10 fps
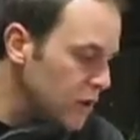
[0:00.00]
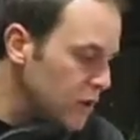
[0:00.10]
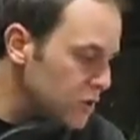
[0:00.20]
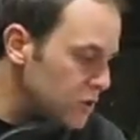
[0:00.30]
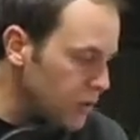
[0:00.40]

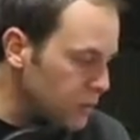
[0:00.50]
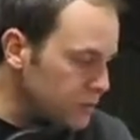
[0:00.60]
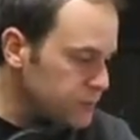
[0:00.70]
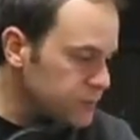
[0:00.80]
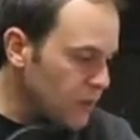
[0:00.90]
So
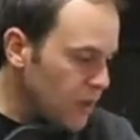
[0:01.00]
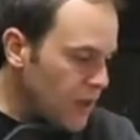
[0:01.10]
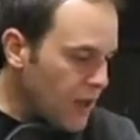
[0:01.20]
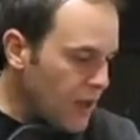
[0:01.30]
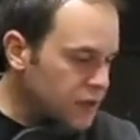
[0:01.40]

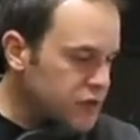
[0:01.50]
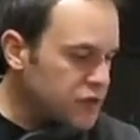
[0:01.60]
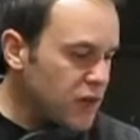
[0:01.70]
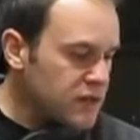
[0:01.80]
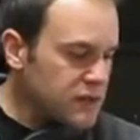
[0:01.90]
I
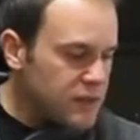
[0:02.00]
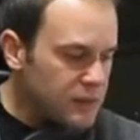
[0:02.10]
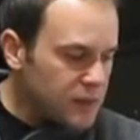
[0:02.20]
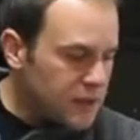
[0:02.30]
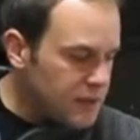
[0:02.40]
stress to them
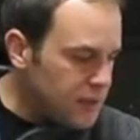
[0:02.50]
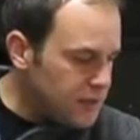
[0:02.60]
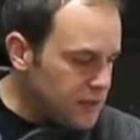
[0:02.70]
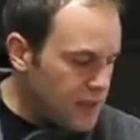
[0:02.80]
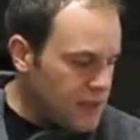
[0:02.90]
that
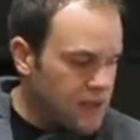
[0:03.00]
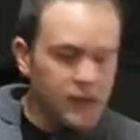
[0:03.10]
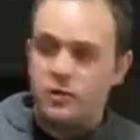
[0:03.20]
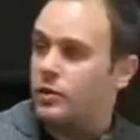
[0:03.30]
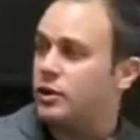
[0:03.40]
in 10
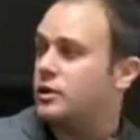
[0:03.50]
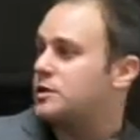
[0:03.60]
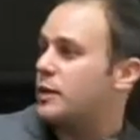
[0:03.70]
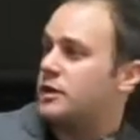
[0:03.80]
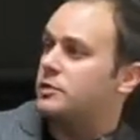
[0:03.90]
days we don't
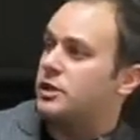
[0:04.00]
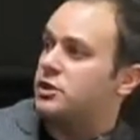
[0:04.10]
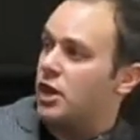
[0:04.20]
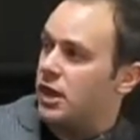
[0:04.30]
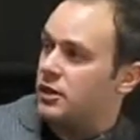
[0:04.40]
expect a big
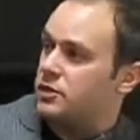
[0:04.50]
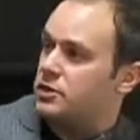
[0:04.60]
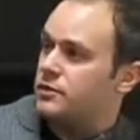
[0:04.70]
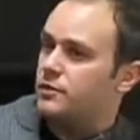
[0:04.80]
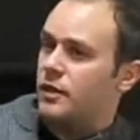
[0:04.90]
change.
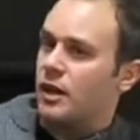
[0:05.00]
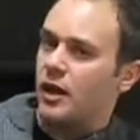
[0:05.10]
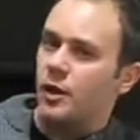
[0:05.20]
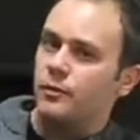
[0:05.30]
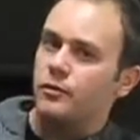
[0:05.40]

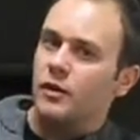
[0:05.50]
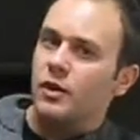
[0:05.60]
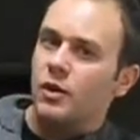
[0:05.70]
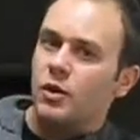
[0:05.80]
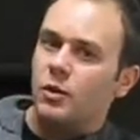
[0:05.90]

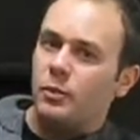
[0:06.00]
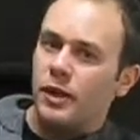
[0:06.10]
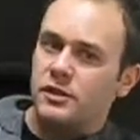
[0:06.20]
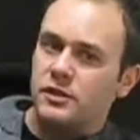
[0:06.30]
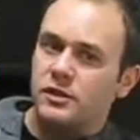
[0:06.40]

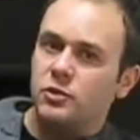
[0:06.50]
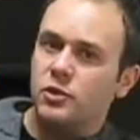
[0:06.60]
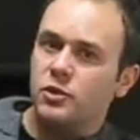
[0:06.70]
Basically, what we're